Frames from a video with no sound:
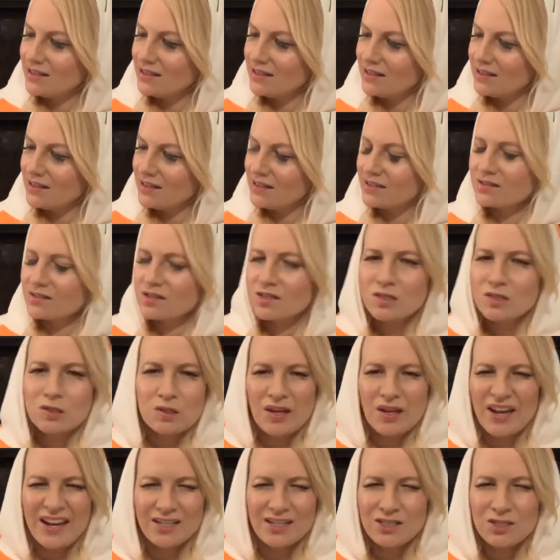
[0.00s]
His
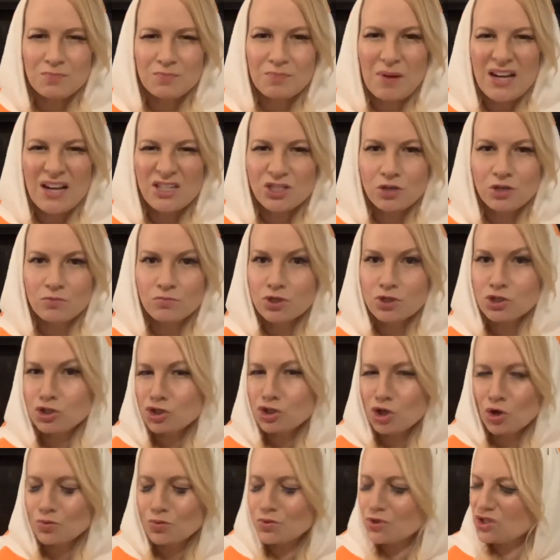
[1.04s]
expression was
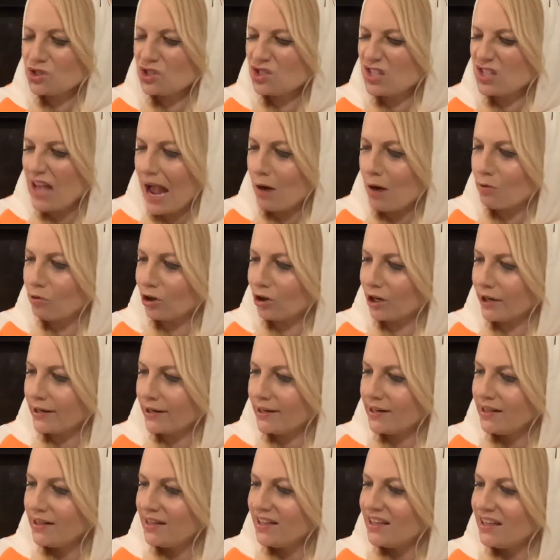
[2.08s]
so sour,
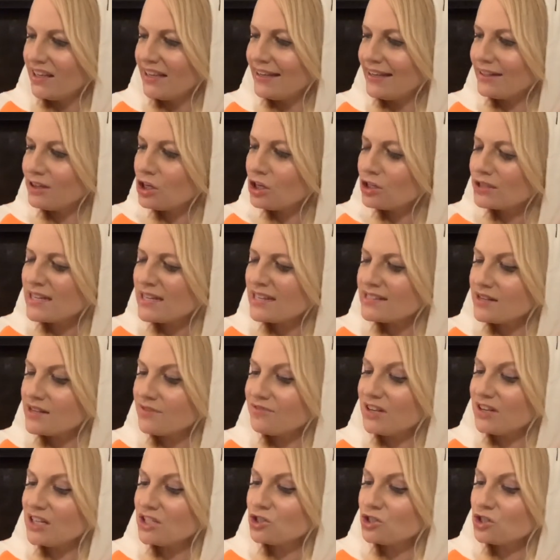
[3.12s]
he looked as if
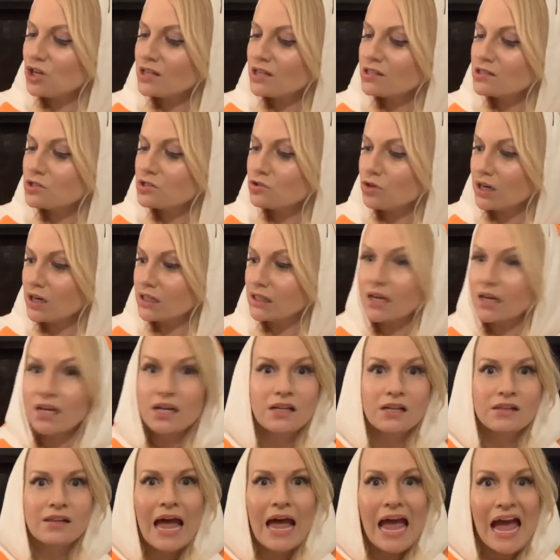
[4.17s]
he'd just drunk a
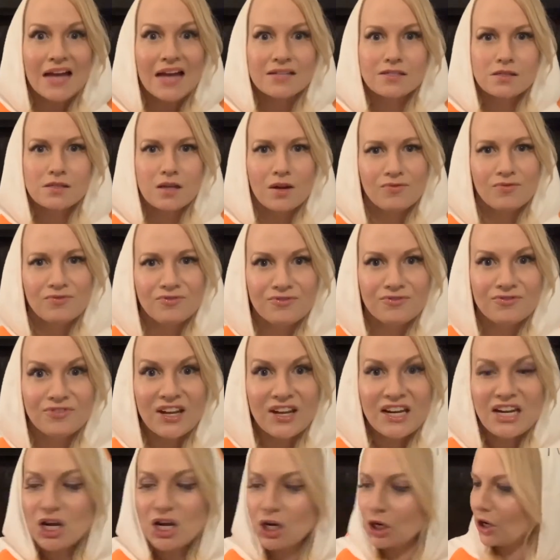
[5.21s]
glass of
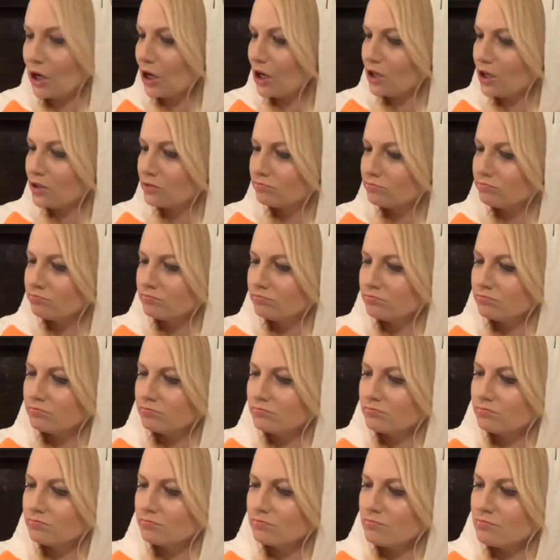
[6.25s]
vinegar.
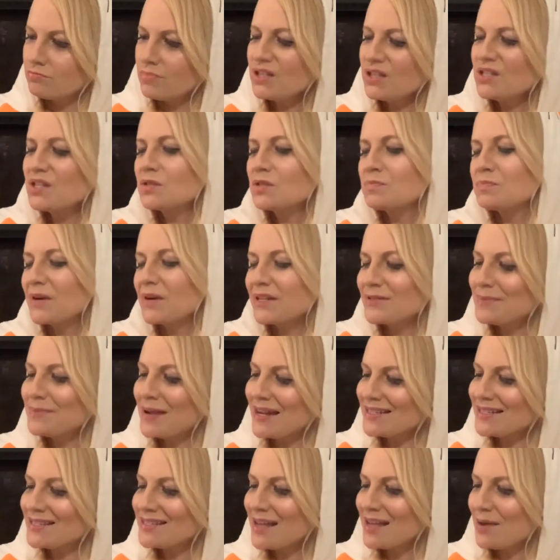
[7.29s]
Mrs.
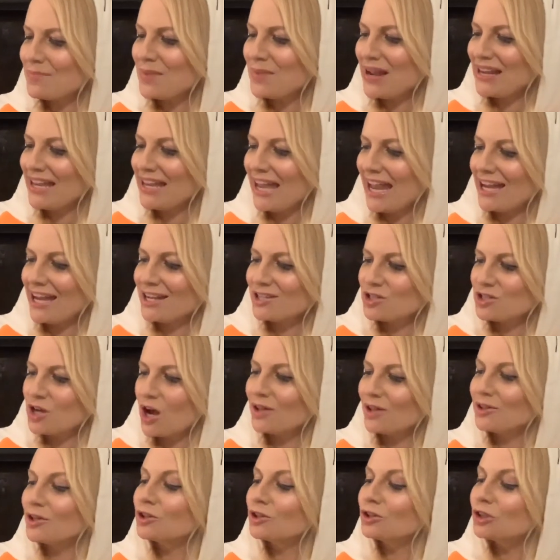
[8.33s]
Brisbane set my cage
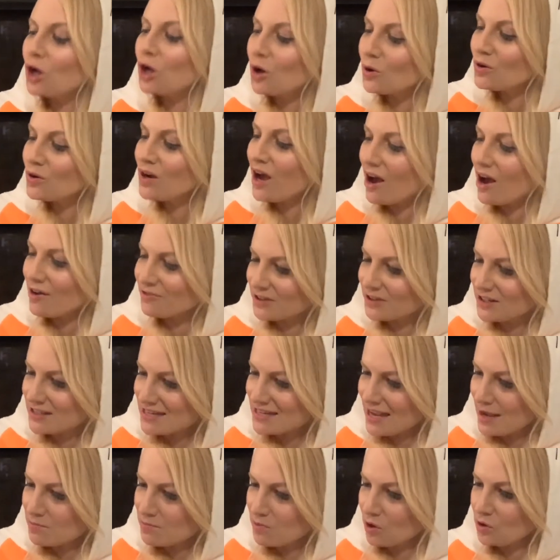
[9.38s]
on the low coffee
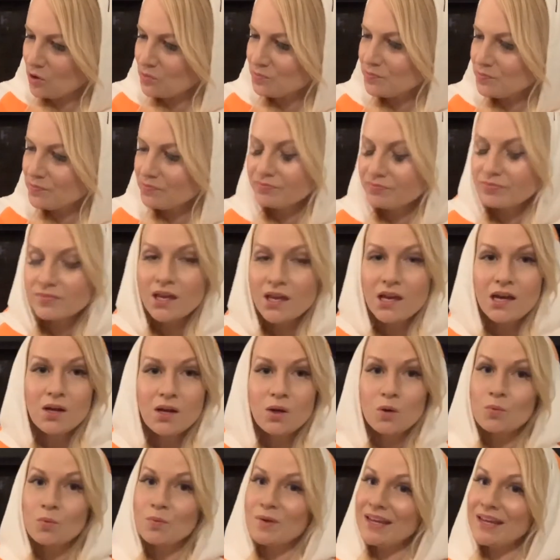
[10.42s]
table.
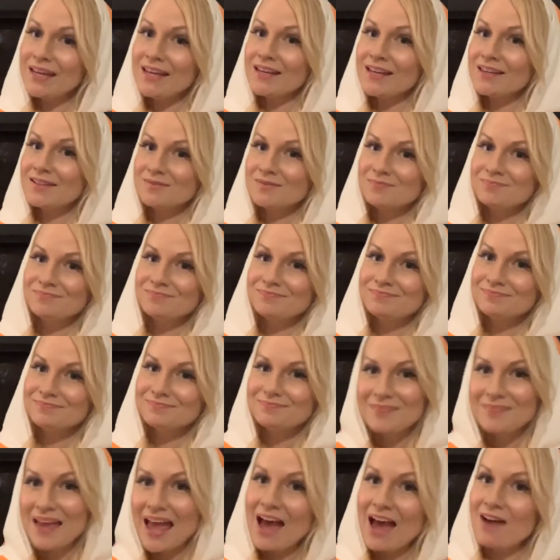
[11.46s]
We
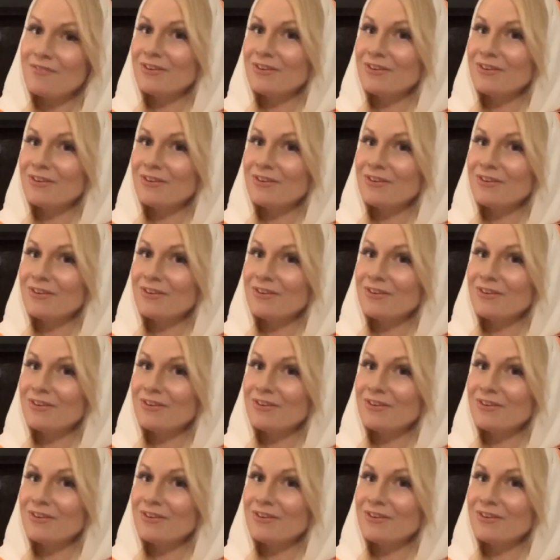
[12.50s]
have